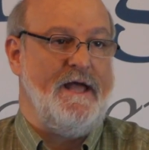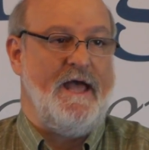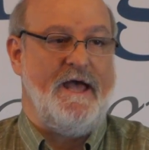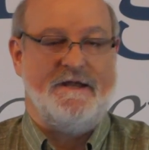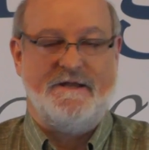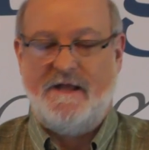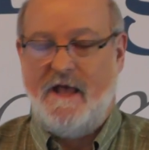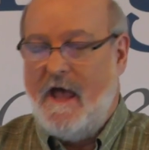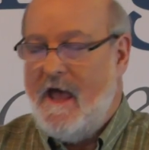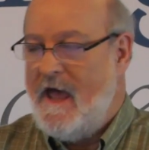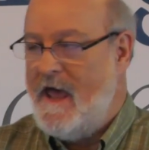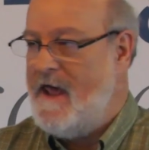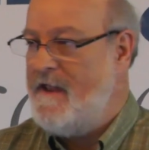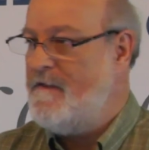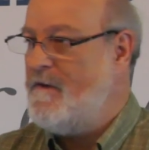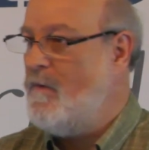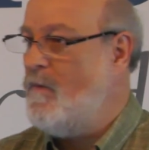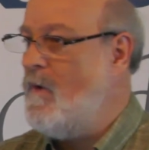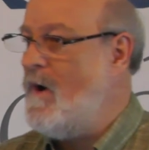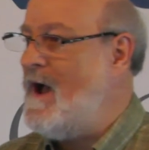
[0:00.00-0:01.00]
And,
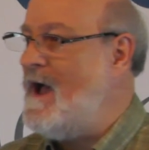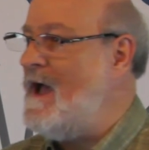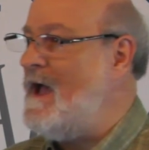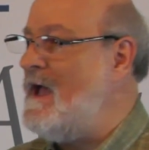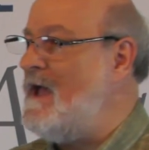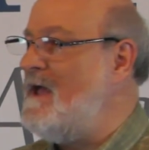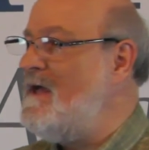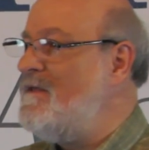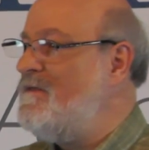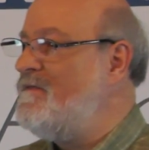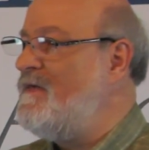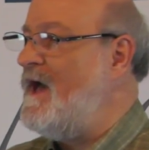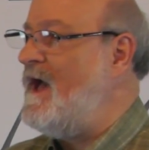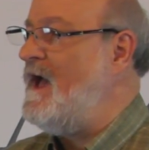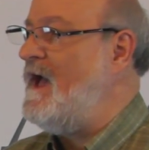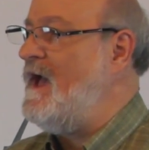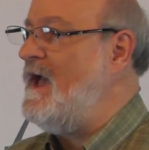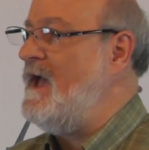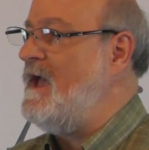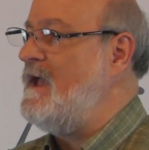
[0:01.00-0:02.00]
and the way
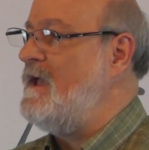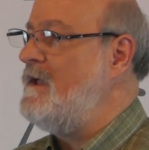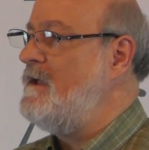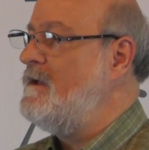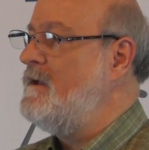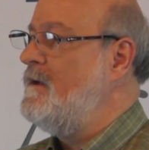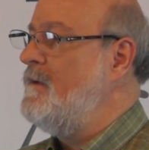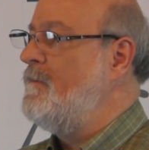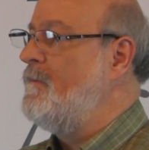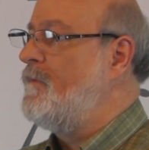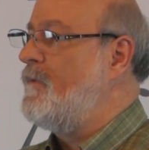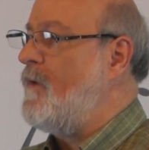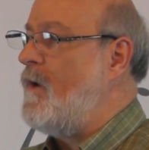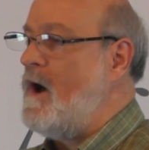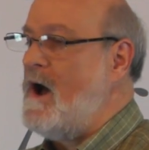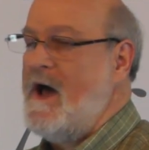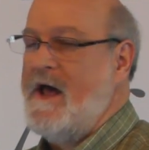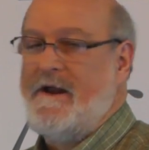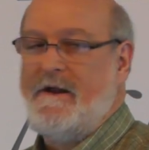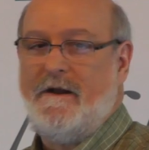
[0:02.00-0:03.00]
they
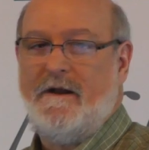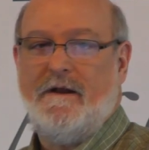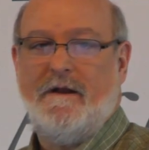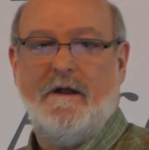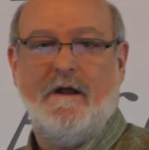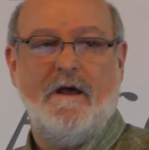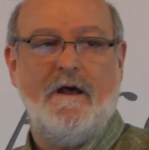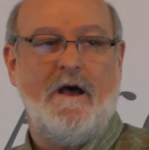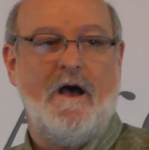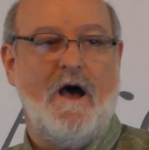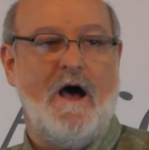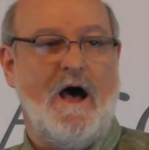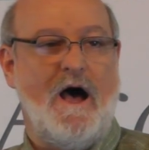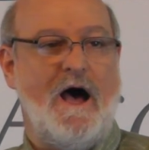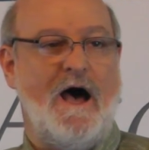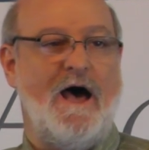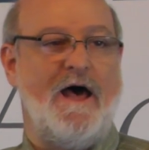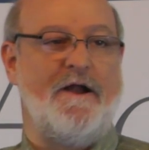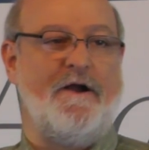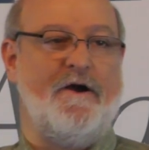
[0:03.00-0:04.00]
brought
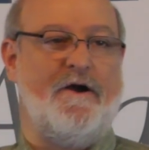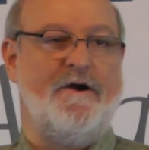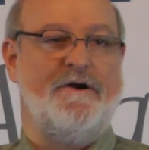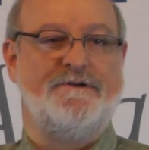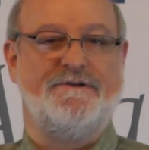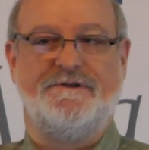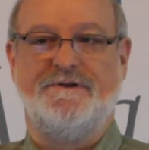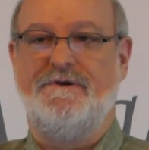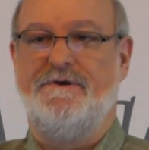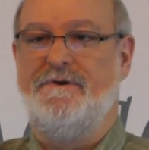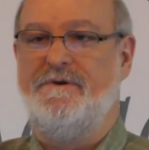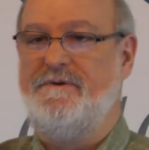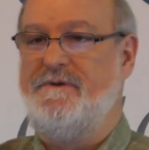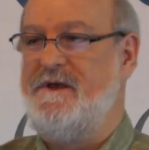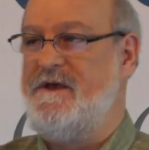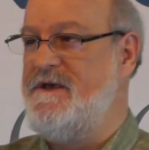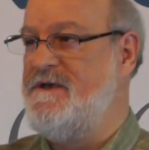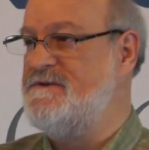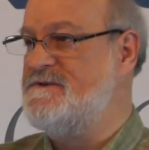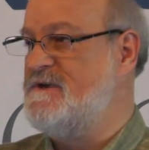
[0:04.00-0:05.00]
honor to
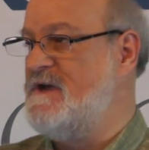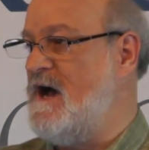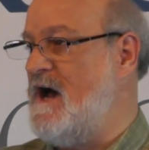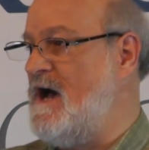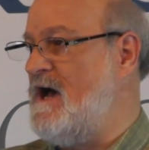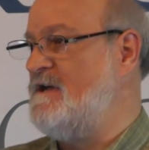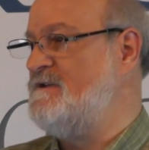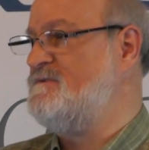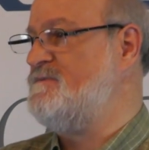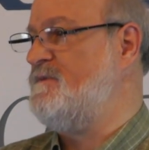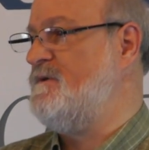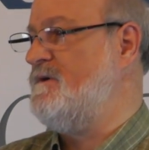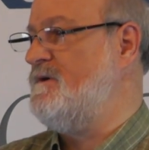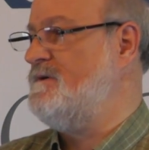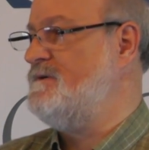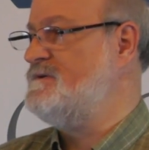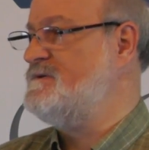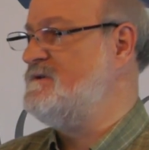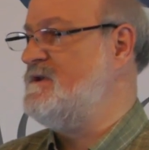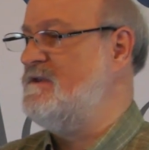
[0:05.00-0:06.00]
these
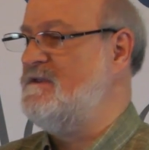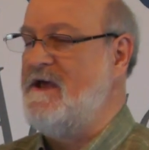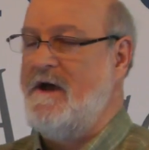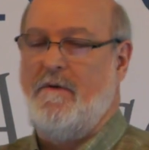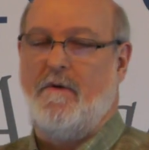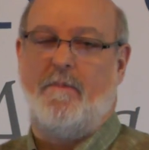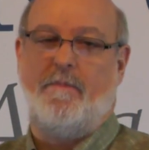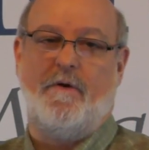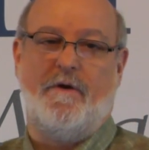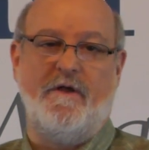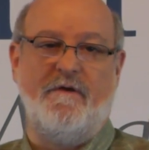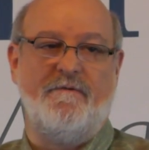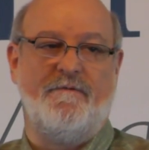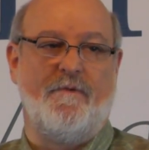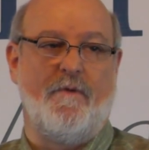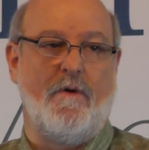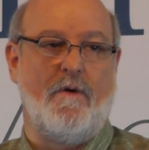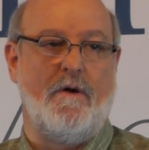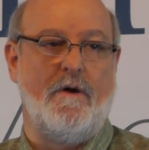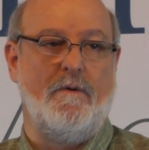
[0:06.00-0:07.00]
gospels that they were putting
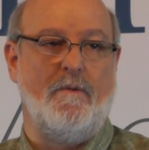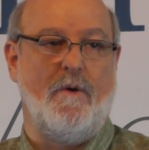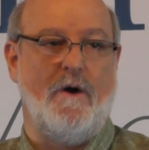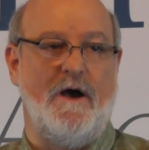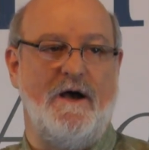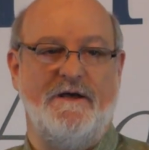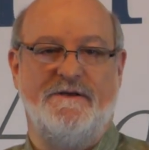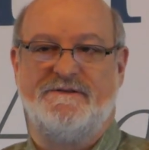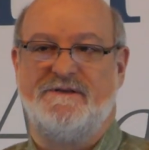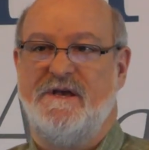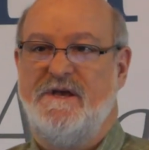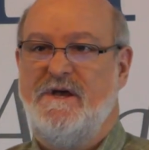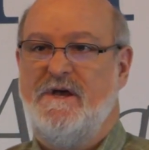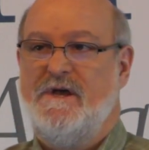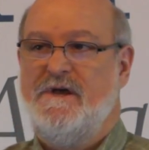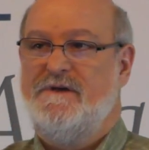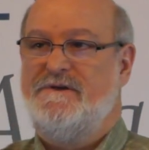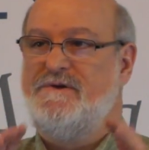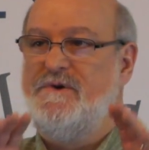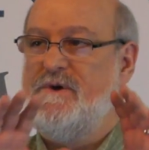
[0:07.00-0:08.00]
forward was
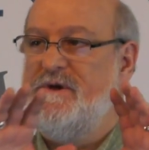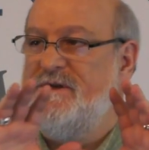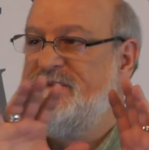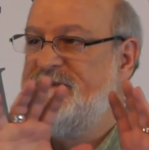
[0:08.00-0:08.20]
to